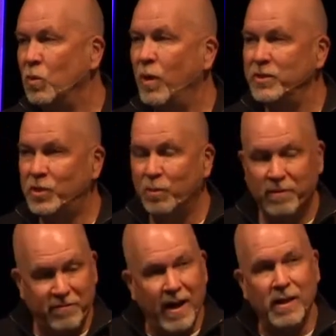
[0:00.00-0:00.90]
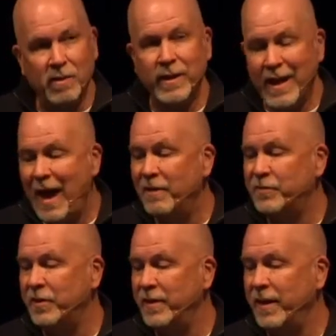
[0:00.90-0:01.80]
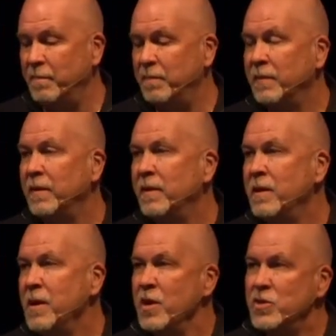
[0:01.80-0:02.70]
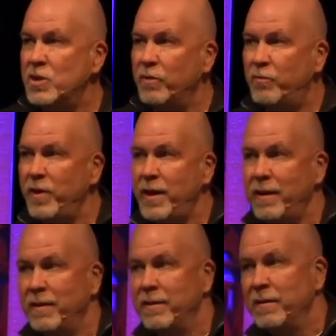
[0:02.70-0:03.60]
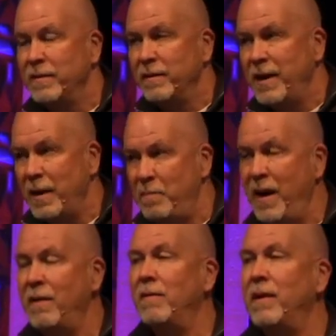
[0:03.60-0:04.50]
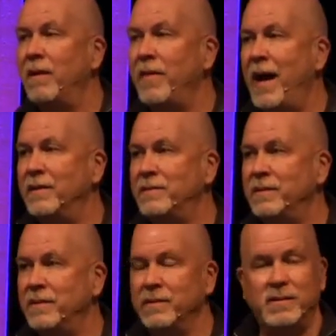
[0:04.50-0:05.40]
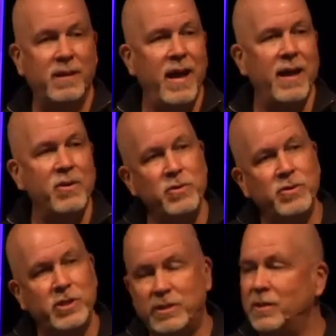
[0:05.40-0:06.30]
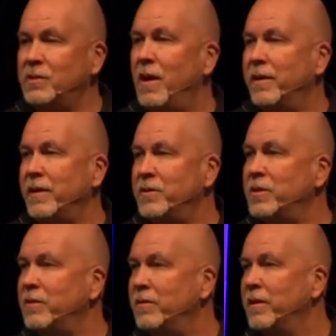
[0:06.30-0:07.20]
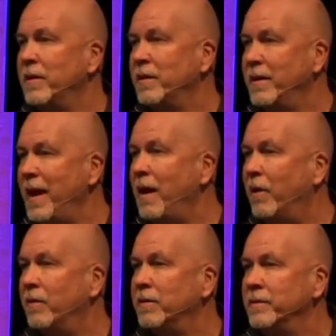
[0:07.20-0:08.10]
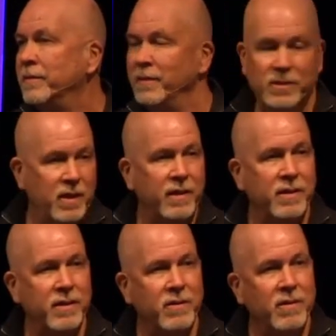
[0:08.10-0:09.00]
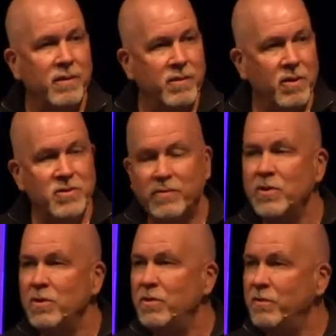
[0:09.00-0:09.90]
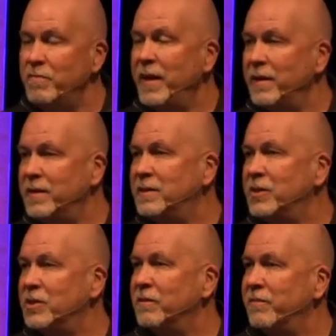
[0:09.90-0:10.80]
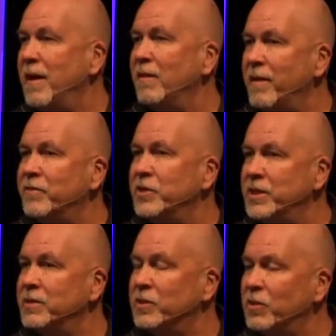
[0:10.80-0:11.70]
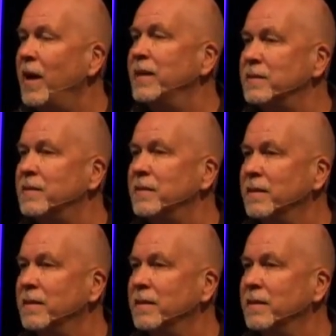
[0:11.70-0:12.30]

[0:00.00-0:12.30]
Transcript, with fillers: ones who are following after him. So, if we kind of parallel that to today, who's Jesus talking to now? He's talking to those of you who have made a decision to follow after Jesus Christ,